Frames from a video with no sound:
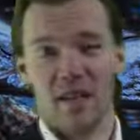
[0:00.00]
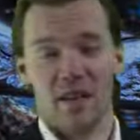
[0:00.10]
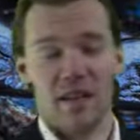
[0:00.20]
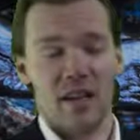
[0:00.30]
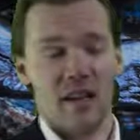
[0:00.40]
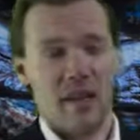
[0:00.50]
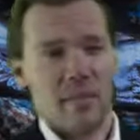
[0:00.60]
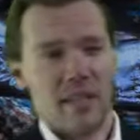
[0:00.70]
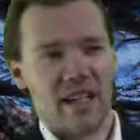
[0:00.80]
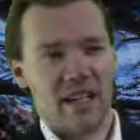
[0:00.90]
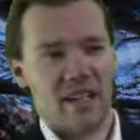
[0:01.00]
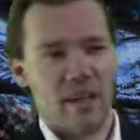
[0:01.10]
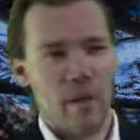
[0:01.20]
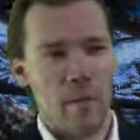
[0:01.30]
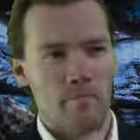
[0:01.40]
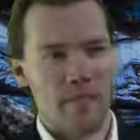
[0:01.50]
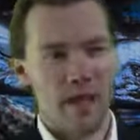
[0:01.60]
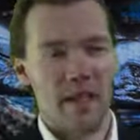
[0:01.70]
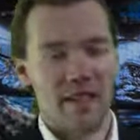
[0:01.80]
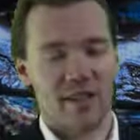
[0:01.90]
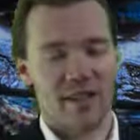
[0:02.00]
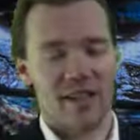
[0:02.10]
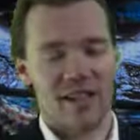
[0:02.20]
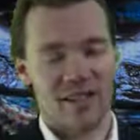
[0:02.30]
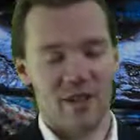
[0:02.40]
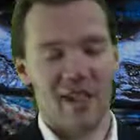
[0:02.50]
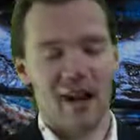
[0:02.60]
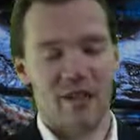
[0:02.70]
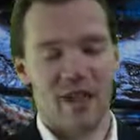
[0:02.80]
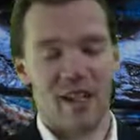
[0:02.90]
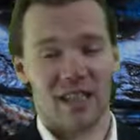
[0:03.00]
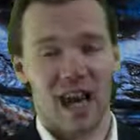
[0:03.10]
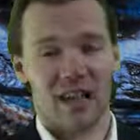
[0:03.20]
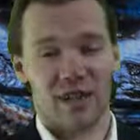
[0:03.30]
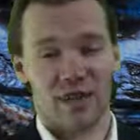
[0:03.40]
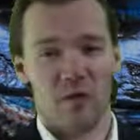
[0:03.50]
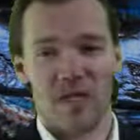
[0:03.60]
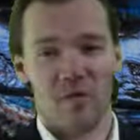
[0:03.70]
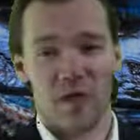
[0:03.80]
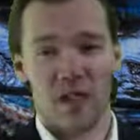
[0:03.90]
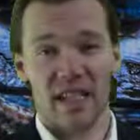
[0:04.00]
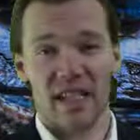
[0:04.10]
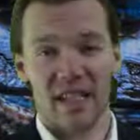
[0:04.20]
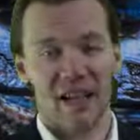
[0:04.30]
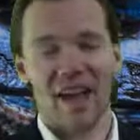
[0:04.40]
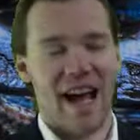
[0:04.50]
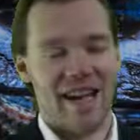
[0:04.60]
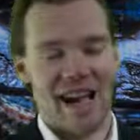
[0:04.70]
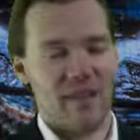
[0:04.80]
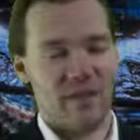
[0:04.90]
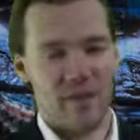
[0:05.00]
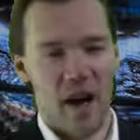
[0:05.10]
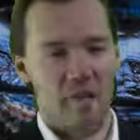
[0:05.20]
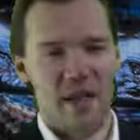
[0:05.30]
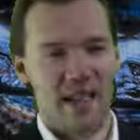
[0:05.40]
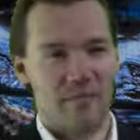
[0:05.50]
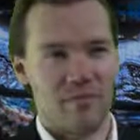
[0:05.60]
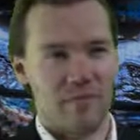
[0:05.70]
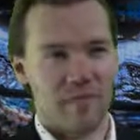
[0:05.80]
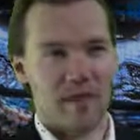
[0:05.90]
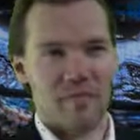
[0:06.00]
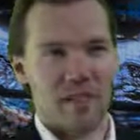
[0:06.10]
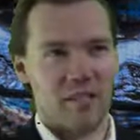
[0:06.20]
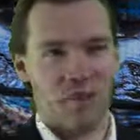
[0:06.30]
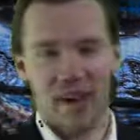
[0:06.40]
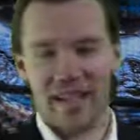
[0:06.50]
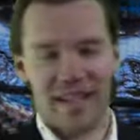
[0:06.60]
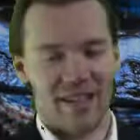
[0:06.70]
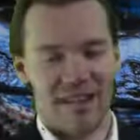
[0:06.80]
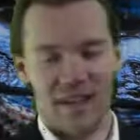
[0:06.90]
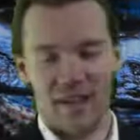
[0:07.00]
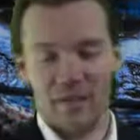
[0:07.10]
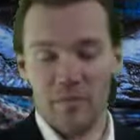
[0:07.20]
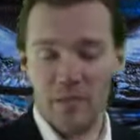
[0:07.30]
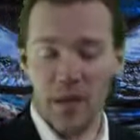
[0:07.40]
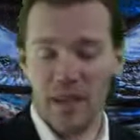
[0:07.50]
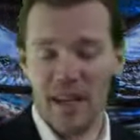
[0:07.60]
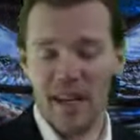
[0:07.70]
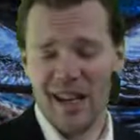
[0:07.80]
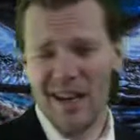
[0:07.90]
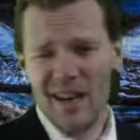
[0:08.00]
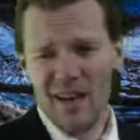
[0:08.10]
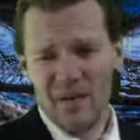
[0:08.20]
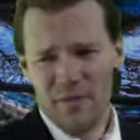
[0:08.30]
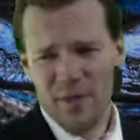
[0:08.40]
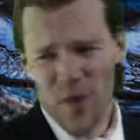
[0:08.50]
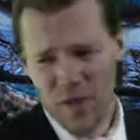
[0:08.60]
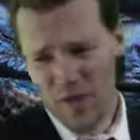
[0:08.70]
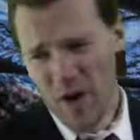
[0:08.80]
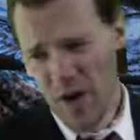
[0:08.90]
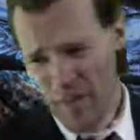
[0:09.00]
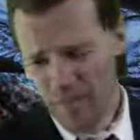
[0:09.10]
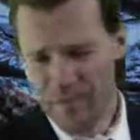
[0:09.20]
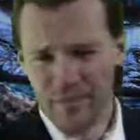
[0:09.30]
around, because doing an hour-long talk show, it wasn't very easy. Now, yeah, it had the 5-minute segment breaks here and there, but for the most part,